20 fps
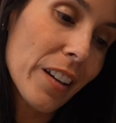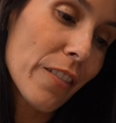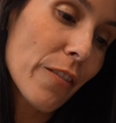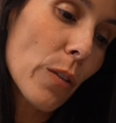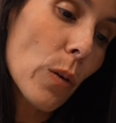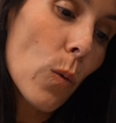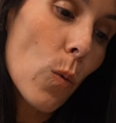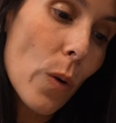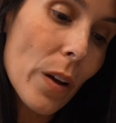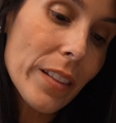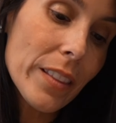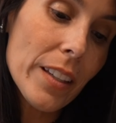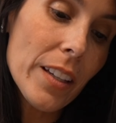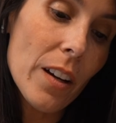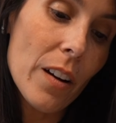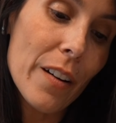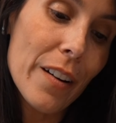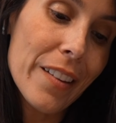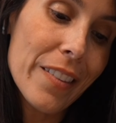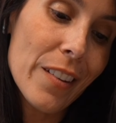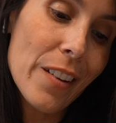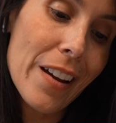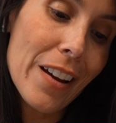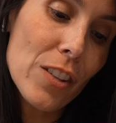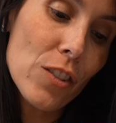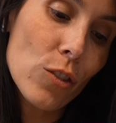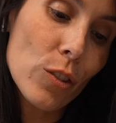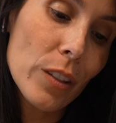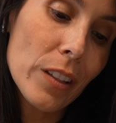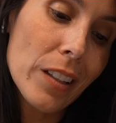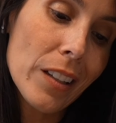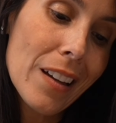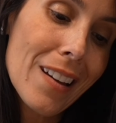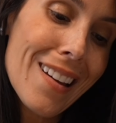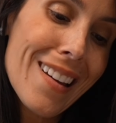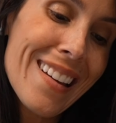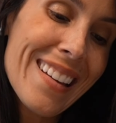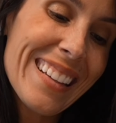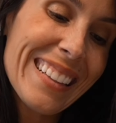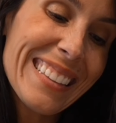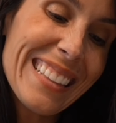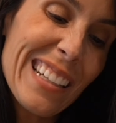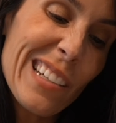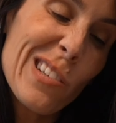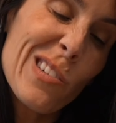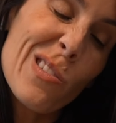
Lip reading: for what they are, they're actually not